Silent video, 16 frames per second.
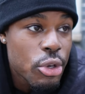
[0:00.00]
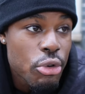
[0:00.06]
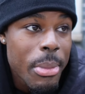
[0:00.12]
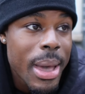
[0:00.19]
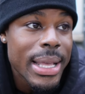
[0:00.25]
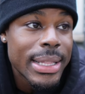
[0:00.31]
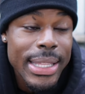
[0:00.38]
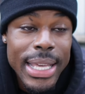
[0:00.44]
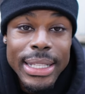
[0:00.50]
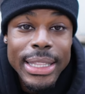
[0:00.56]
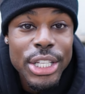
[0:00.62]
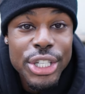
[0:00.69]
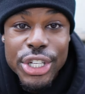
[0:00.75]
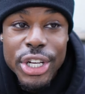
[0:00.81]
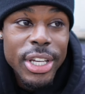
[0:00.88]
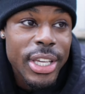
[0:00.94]
You may think
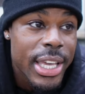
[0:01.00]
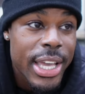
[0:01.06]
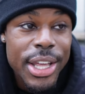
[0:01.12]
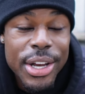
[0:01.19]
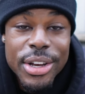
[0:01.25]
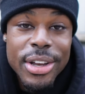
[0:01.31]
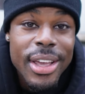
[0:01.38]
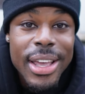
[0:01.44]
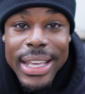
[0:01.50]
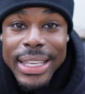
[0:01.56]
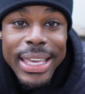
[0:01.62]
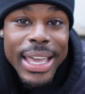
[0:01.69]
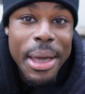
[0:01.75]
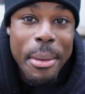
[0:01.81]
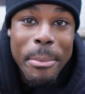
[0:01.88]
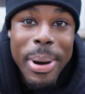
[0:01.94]
that you're getting getting